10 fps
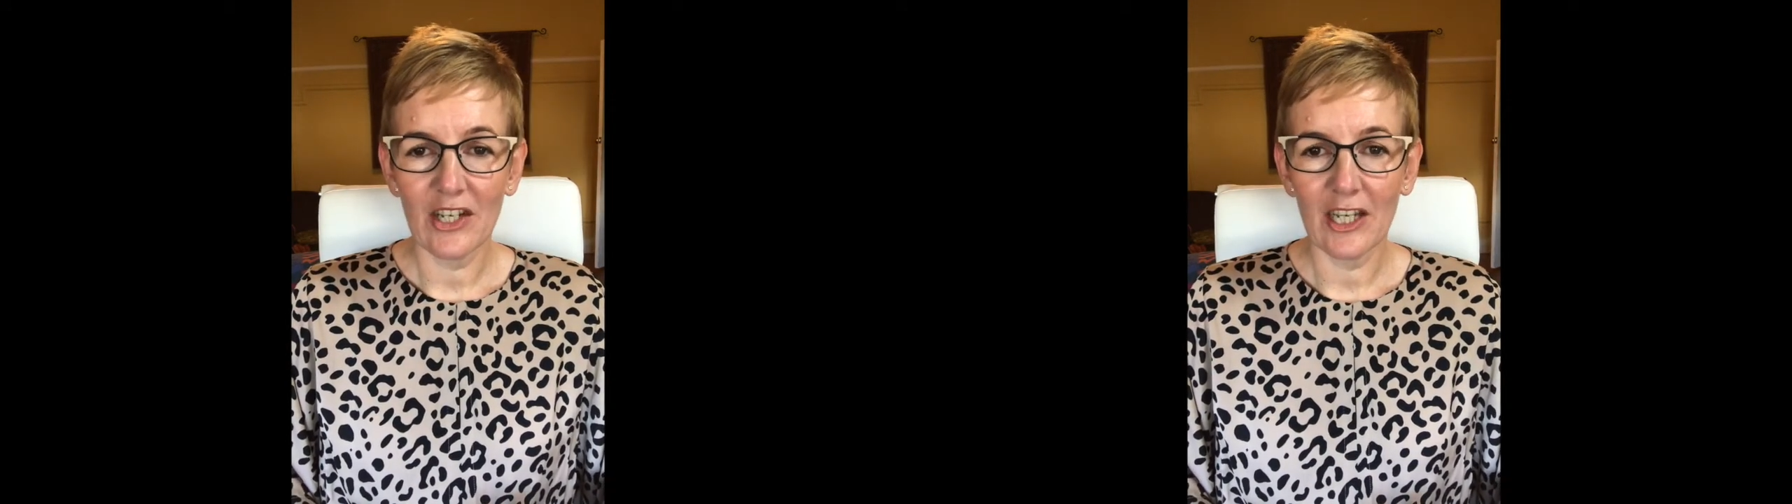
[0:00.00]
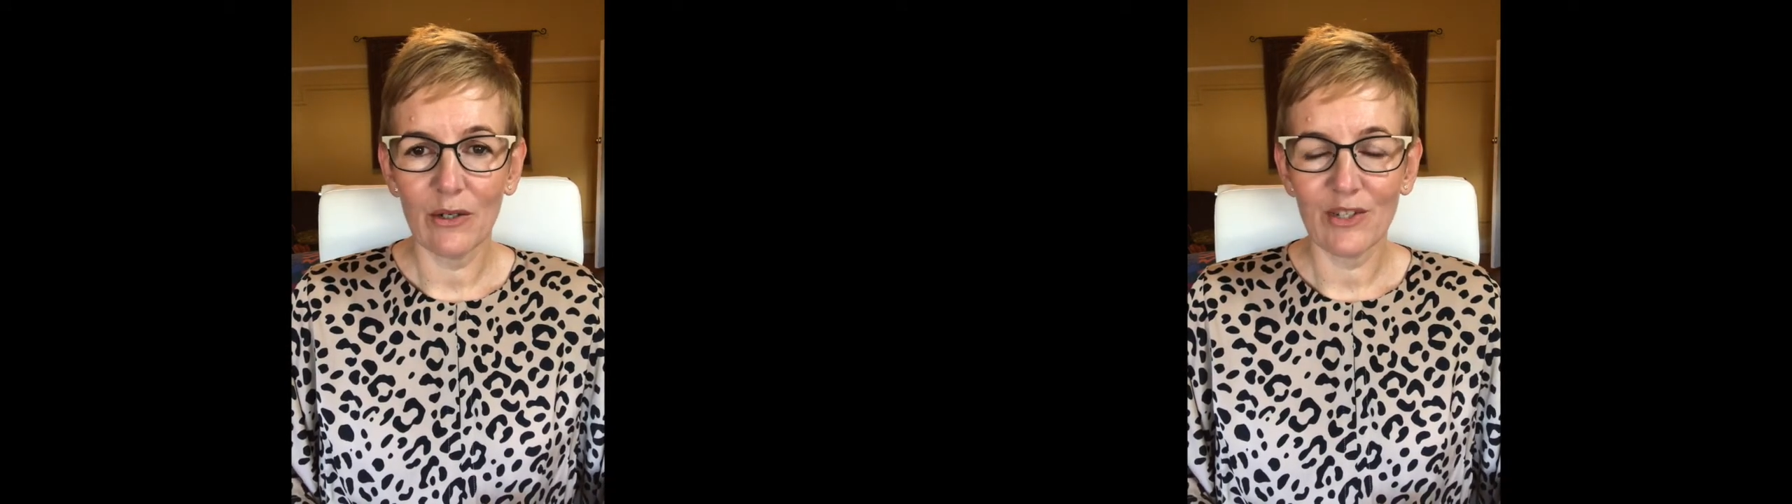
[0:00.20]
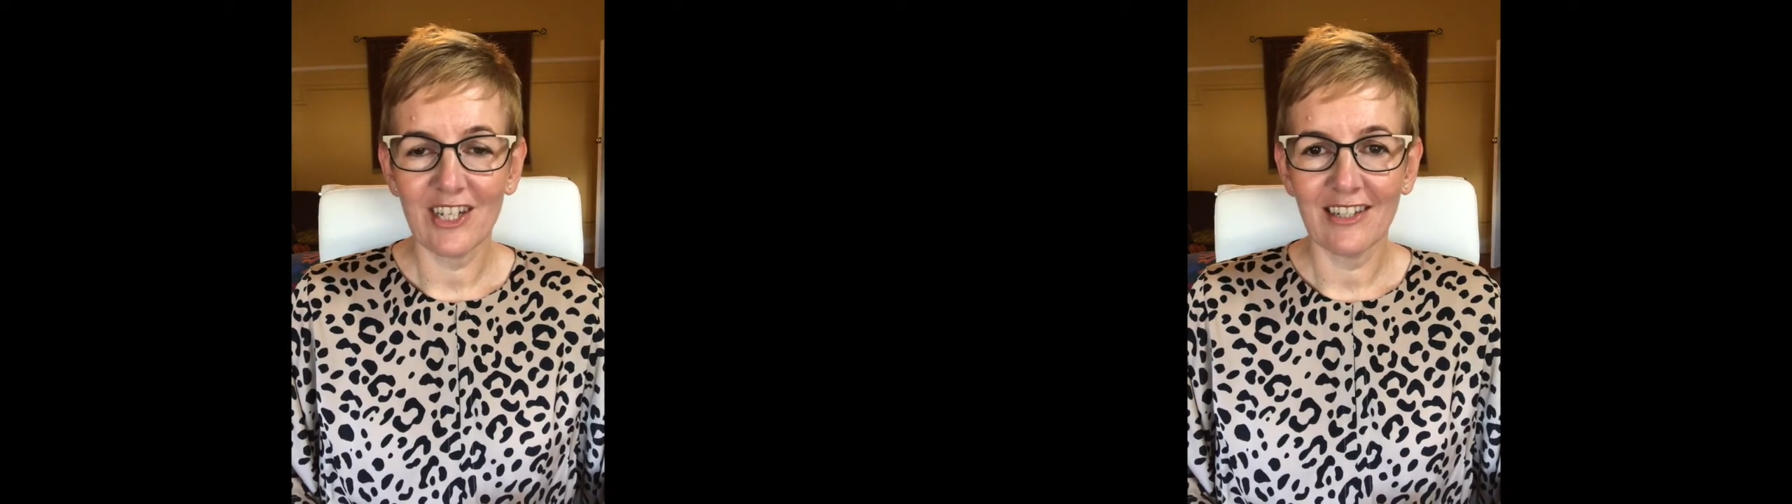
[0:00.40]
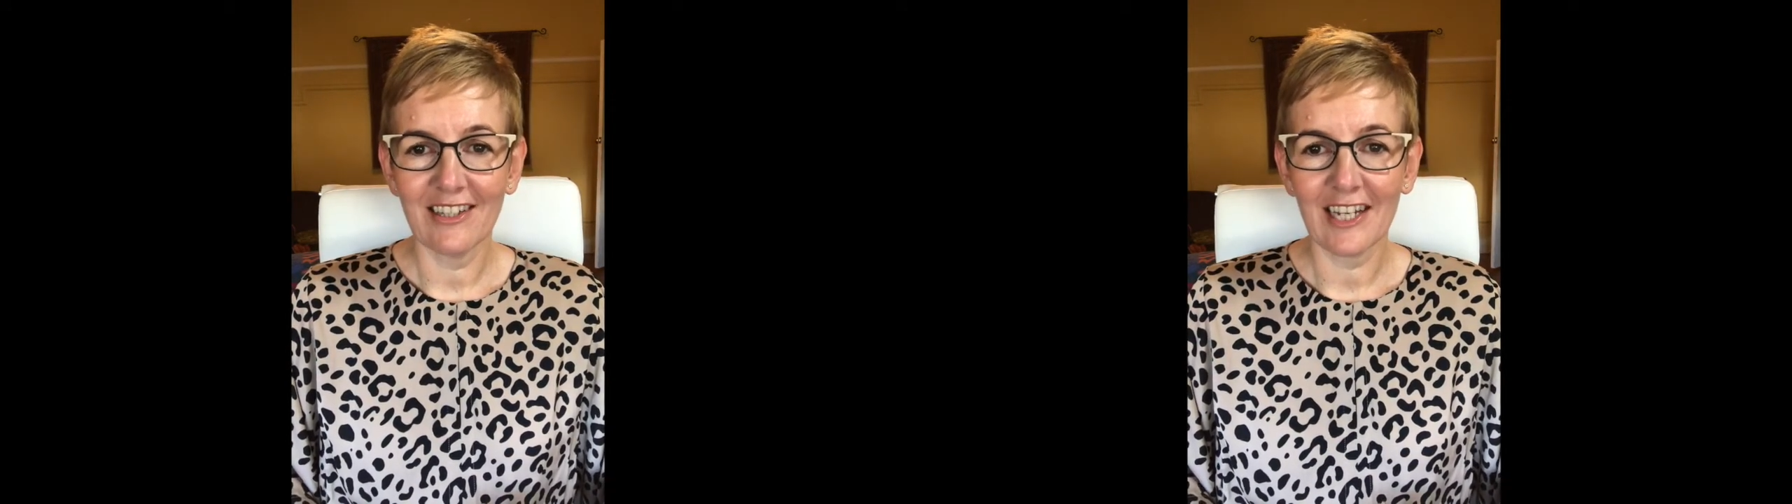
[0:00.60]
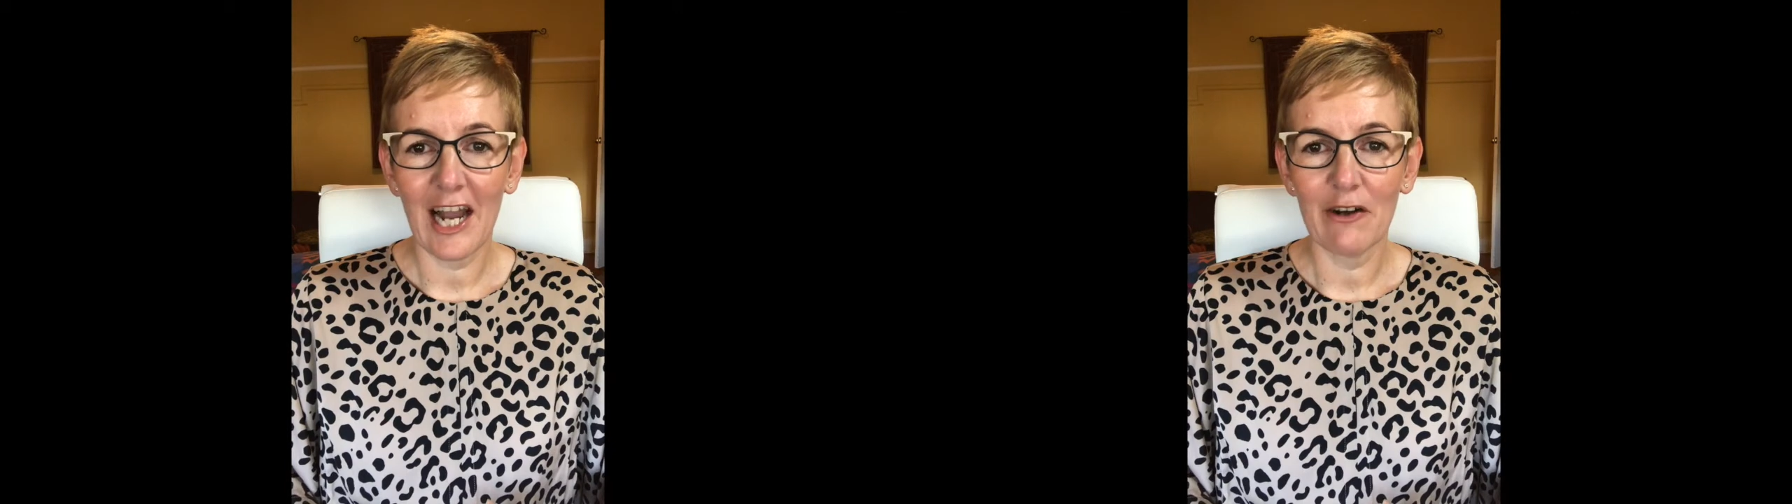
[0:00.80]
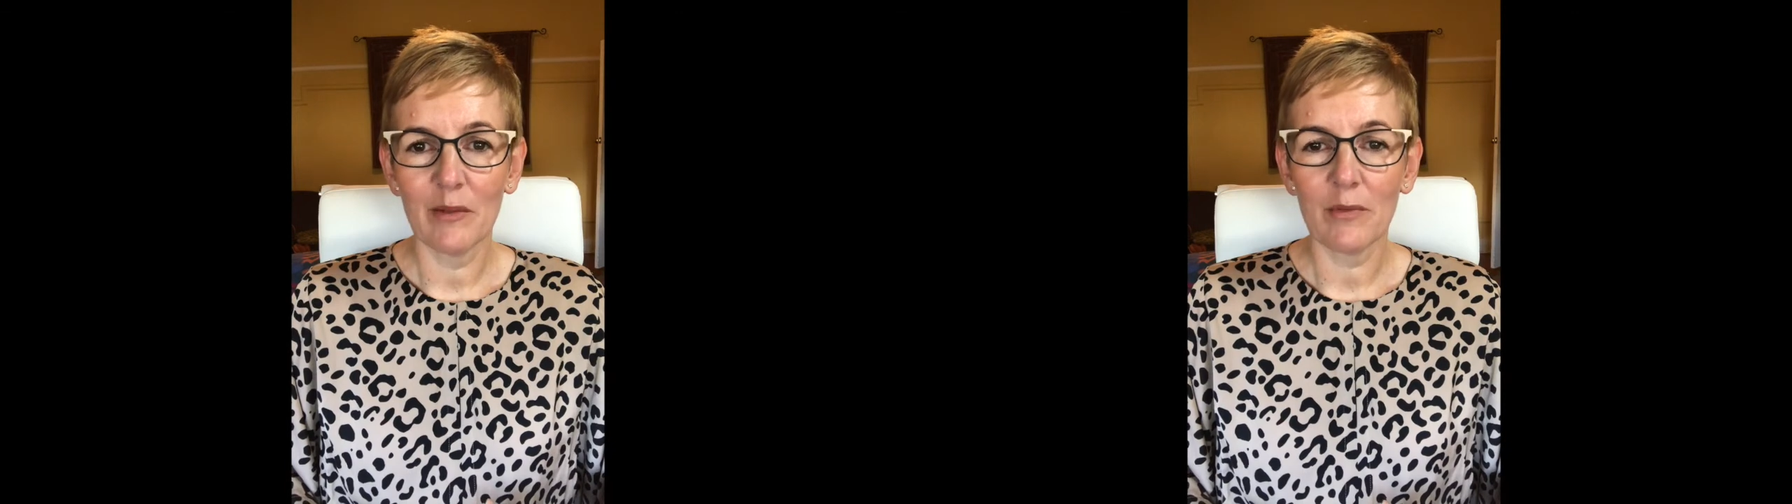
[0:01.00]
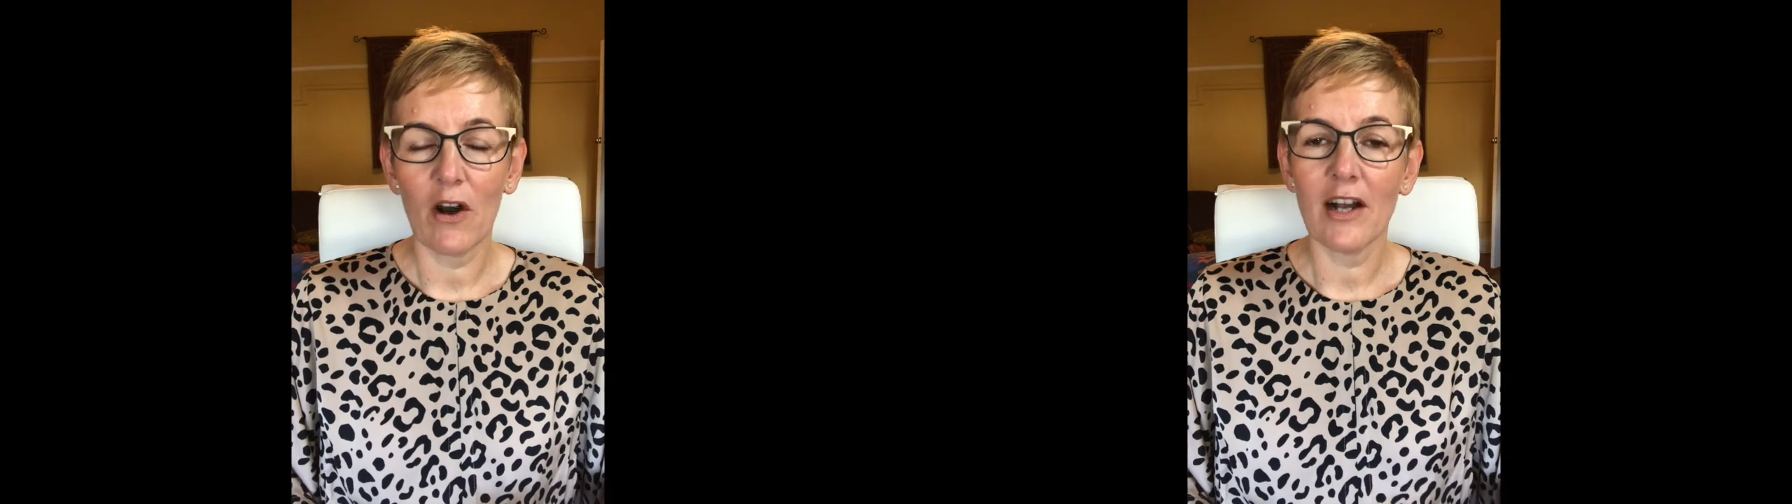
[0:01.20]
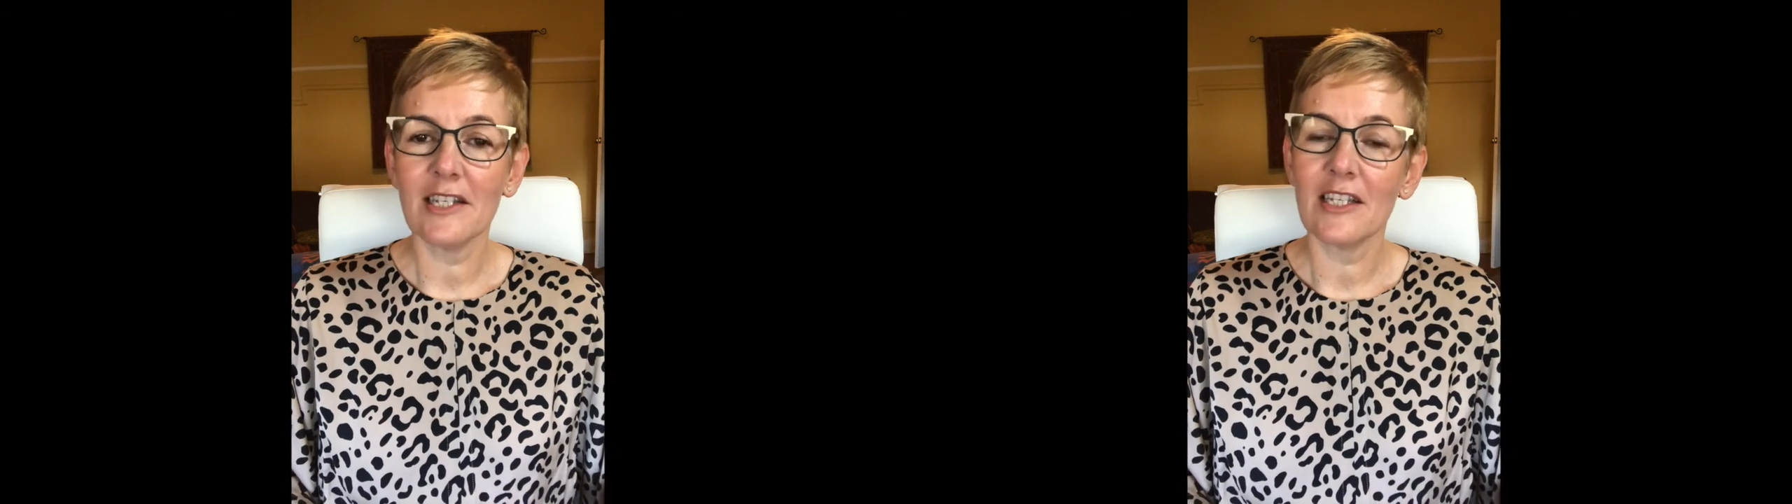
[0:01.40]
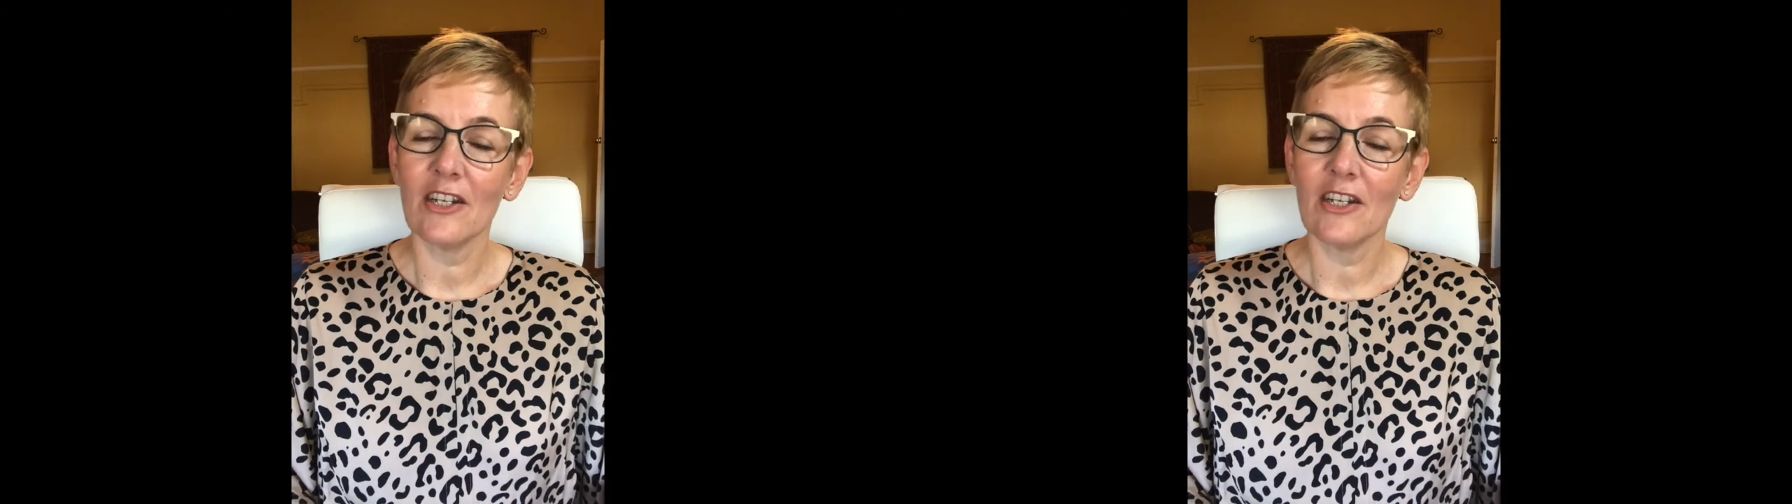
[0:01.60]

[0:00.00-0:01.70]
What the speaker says: heels in at the current price,